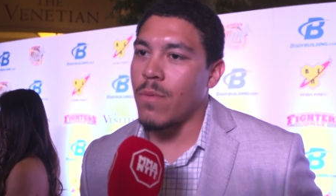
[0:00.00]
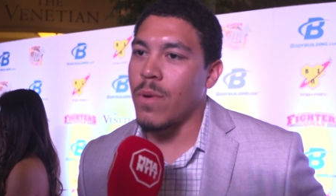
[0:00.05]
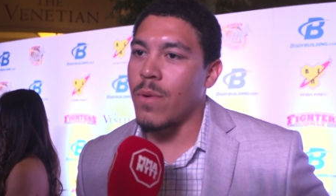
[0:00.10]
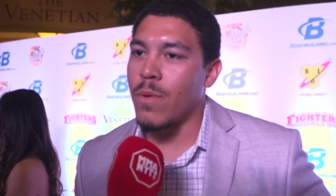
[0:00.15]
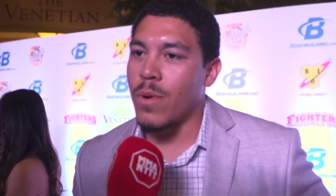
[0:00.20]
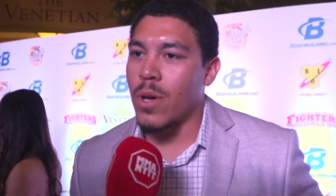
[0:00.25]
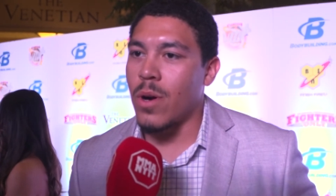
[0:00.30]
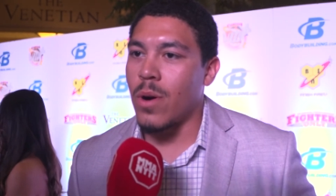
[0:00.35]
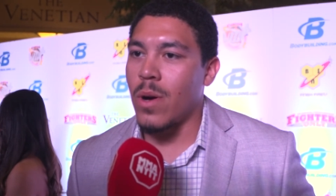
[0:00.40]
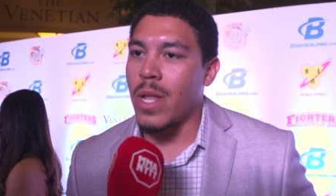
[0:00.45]
we
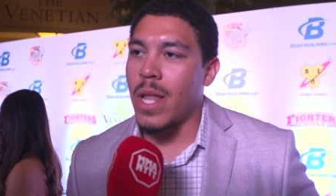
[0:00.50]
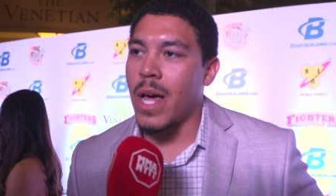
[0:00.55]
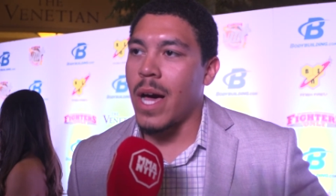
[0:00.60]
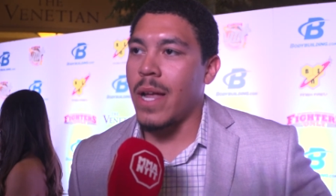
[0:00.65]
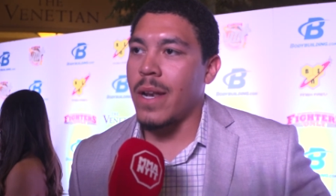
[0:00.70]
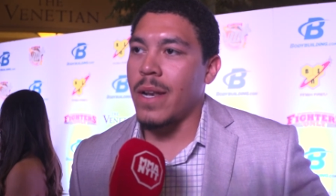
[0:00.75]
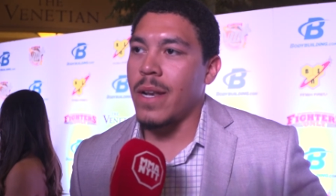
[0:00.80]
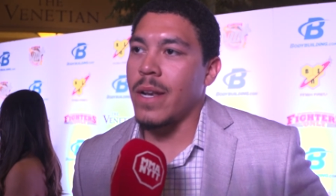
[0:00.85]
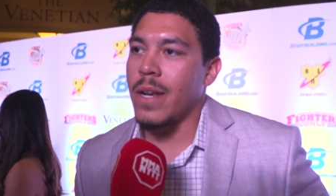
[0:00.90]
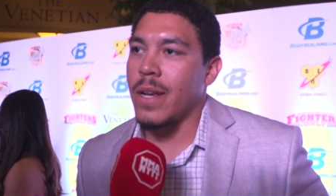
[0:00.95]
would go a
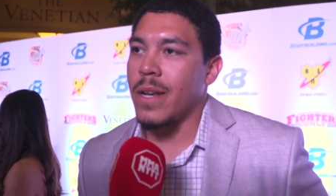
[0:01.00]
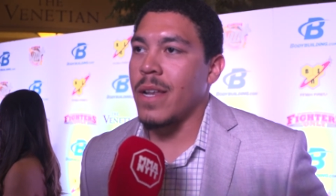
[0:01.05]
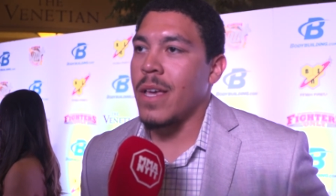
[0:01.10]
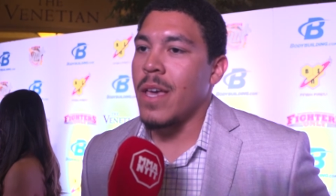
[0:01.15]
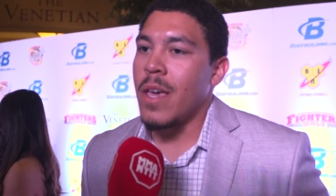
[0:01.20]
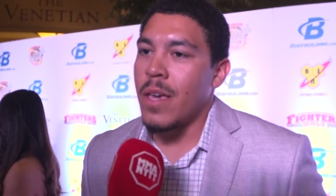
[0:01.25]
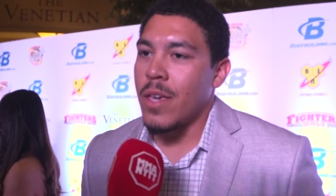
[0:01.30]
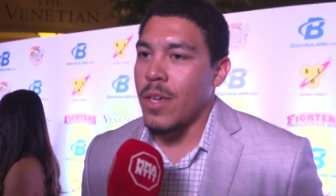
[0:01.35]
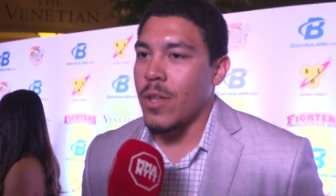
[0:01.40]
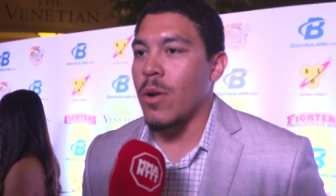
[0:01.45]
lot and
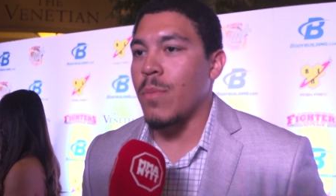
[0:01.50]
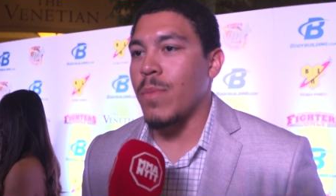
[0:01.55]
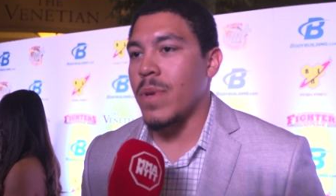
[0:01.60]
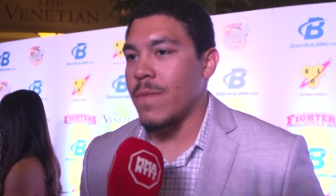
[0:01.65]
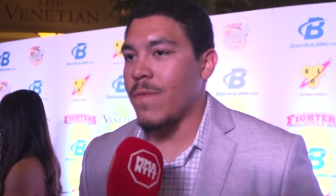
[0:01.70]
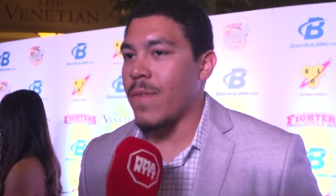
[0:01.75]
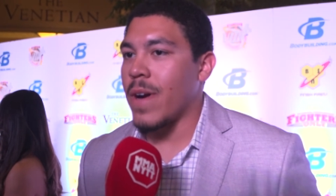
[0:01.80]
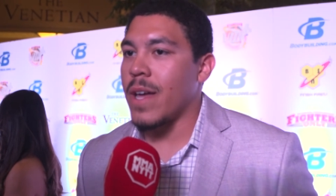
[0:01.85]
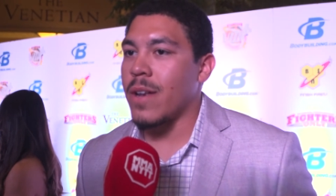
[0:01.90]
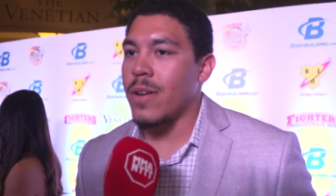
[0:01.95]
you know
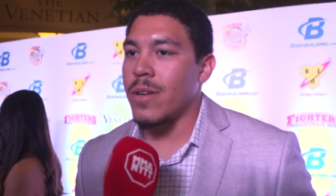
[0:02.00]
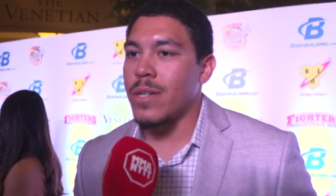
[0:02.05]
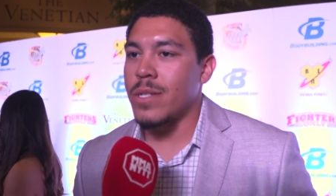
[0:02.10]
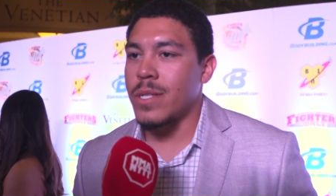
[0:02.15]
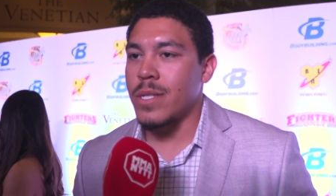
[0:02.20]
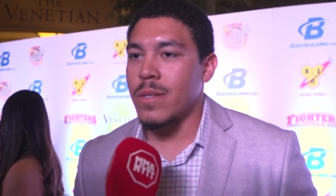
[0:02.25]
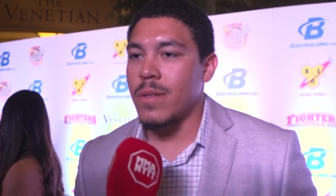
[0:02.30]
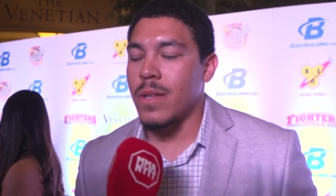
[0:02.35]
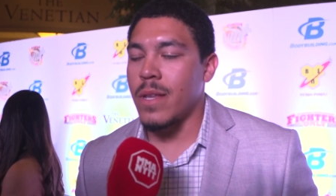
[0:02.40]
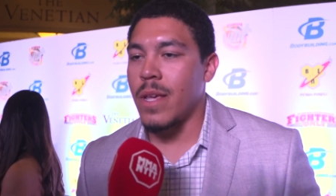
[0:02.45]
meet fighters
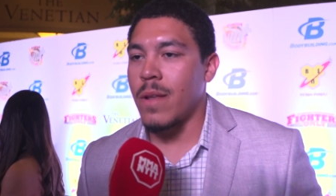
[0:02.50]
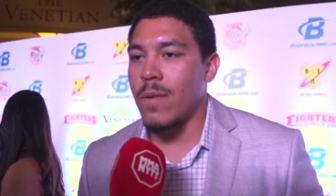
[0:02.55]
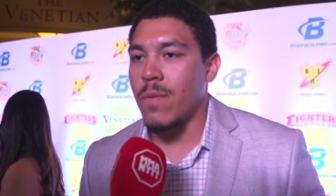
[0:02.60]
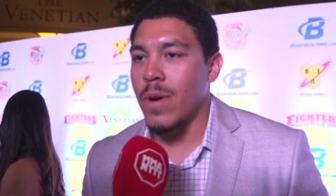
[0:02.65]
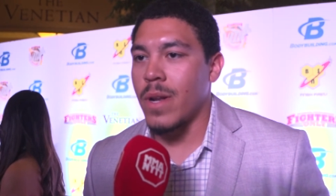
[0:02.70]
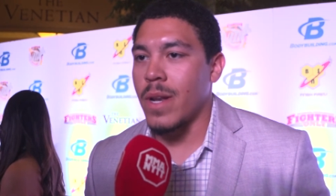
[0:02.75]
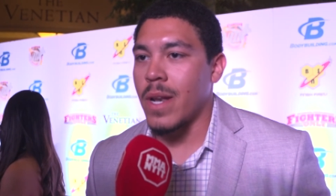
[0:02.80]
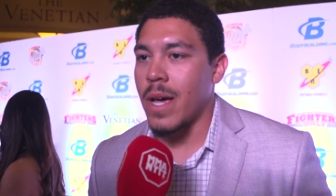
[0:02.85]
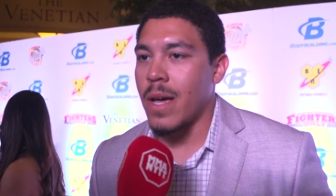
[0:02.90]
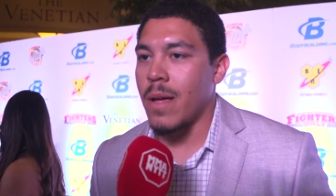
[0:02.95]
and, and
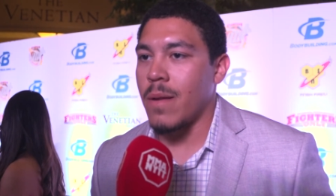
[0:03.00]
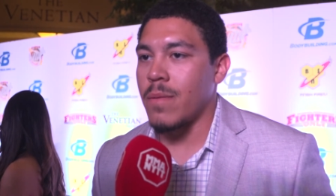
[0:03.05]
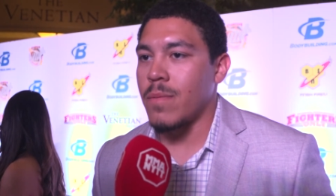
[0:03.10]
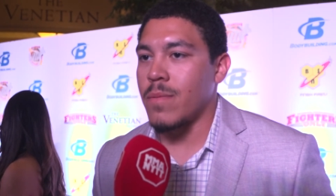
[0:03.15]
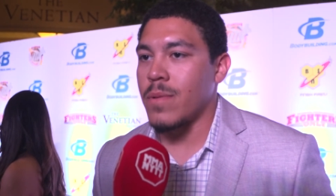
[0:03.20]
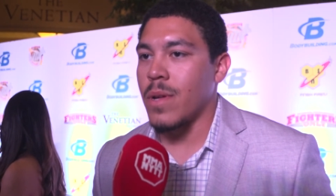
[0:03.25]
whatnot.